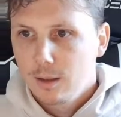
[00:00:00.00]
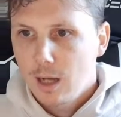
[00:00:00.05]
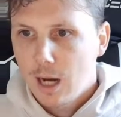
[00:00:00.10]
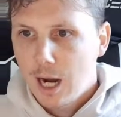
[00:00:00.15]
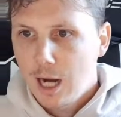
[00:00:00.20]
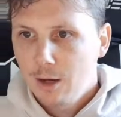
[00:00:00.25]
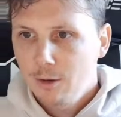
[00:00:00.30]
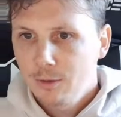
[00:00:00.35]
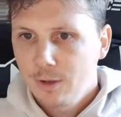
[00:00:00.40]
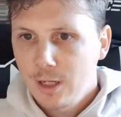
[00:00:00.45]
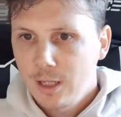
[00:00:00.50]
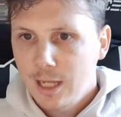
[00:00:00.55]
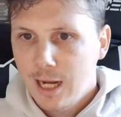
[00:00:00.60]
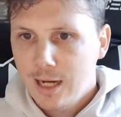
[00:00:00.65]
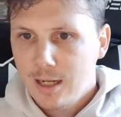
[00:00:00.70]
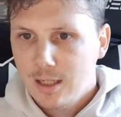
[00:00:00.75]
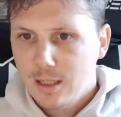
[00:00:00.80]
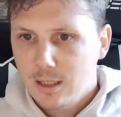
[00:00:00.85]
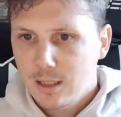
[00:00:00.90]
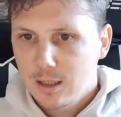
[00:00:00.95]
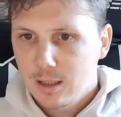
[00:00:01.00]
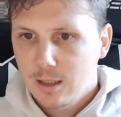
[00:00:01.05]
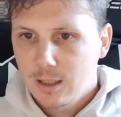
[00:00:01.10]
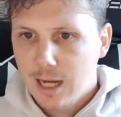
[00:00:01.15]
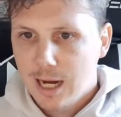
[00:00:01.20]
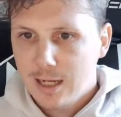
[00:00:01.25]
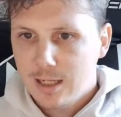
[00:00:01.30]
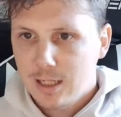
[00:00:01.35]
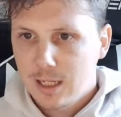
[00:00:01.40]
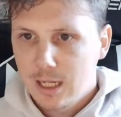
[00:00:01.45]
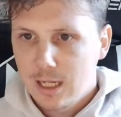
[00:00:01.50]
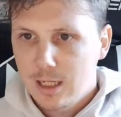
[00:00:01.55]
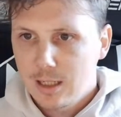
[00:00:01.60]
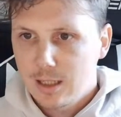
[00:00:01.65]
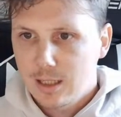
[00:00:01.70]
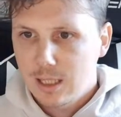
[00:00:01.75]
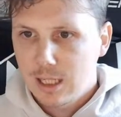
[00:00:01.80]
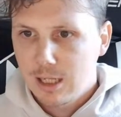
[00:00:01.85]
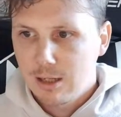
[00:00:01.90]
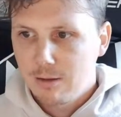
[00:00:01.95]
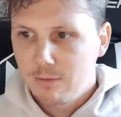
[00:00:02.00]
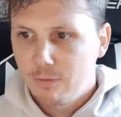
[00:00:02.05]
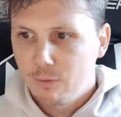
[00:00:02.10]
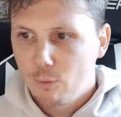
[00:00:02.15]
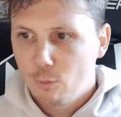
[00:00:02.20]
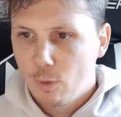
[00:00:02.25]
I don't think that's it, Steve.